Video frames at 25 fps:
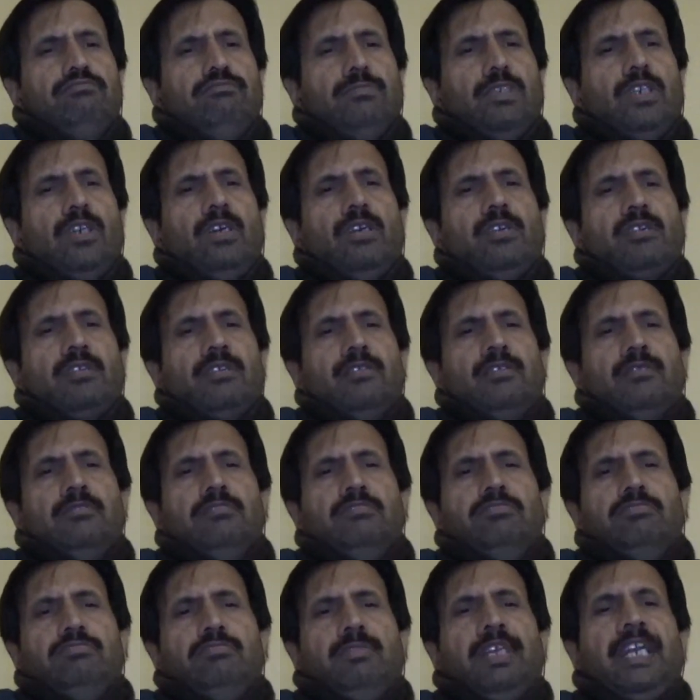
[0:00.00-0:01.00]
or
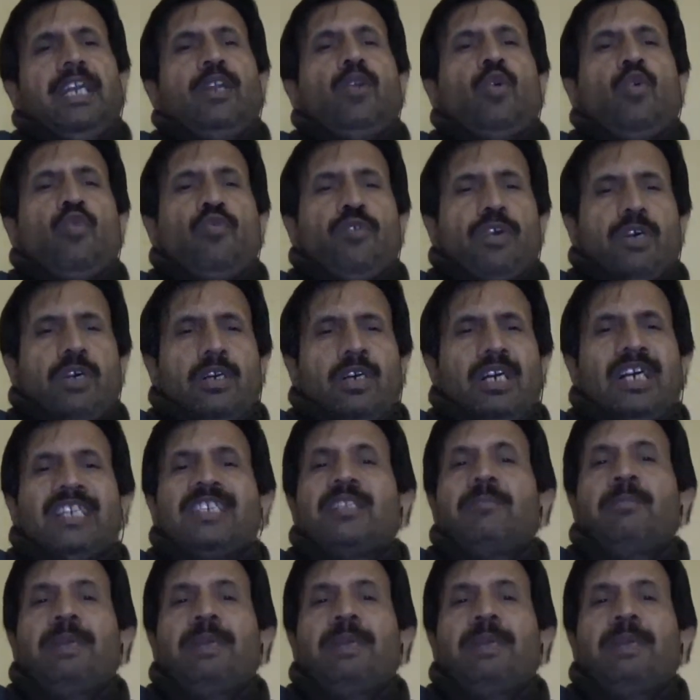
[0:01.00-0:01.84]
ANOVA or the